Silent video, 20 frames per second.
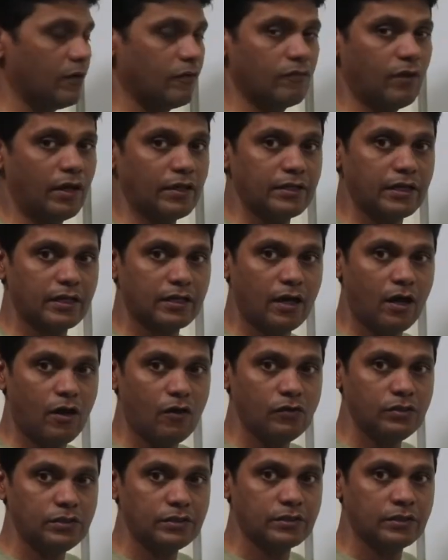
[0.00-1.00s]
one
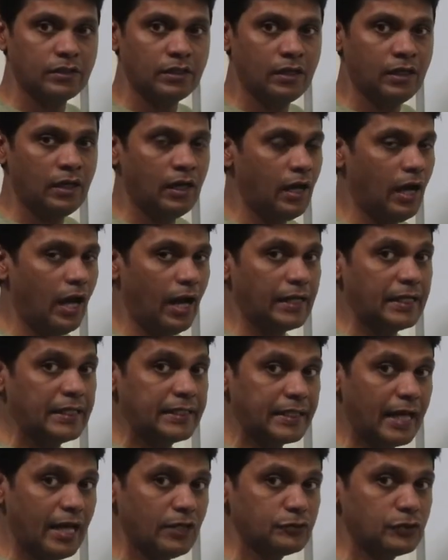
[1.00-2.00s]
account, and
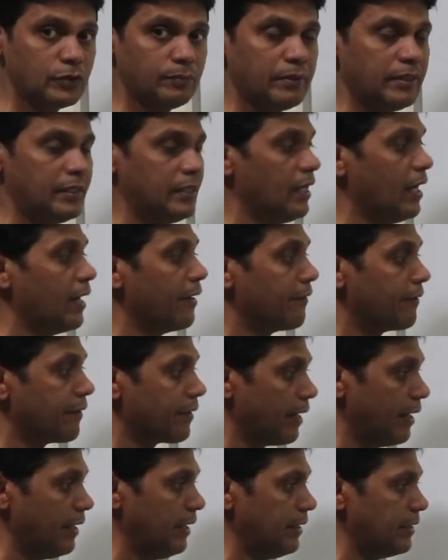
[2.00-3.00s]
it has to be
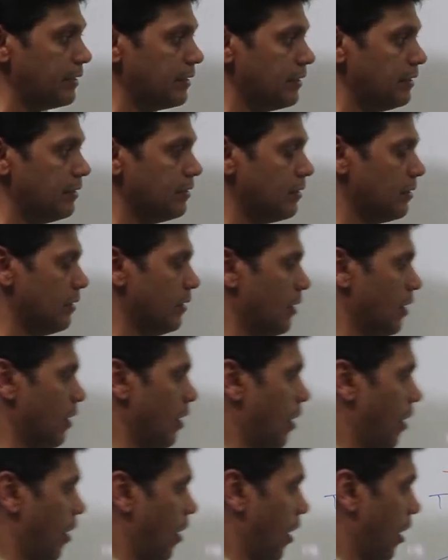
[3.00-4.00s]
credited
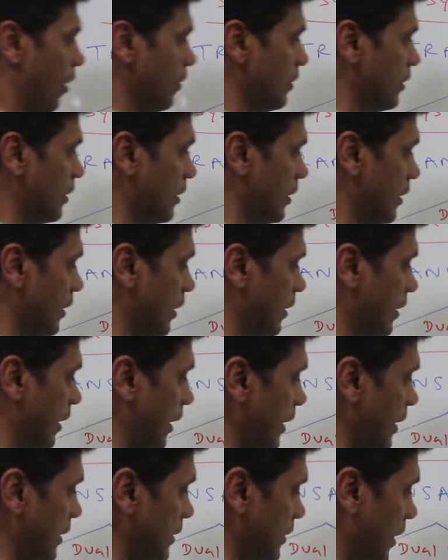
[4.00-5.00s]
on the
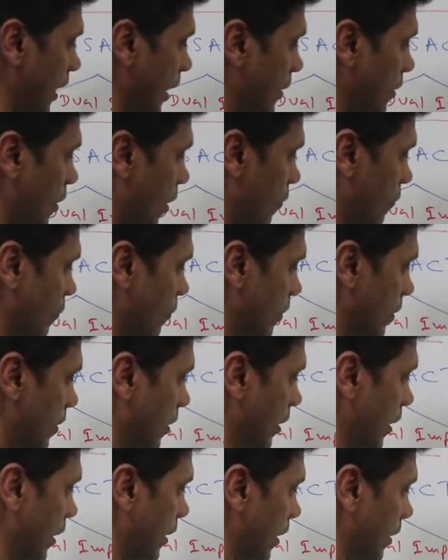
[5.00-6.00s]
credit side of
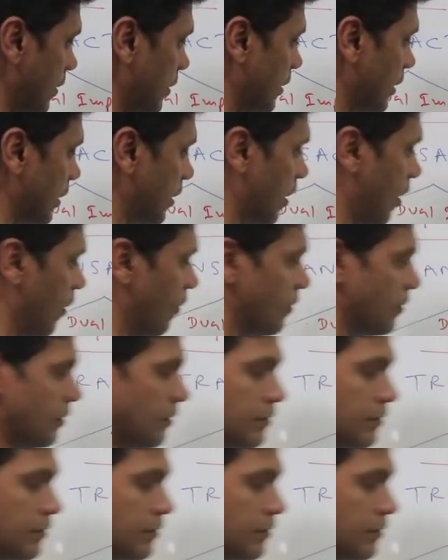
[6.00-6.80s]
another account.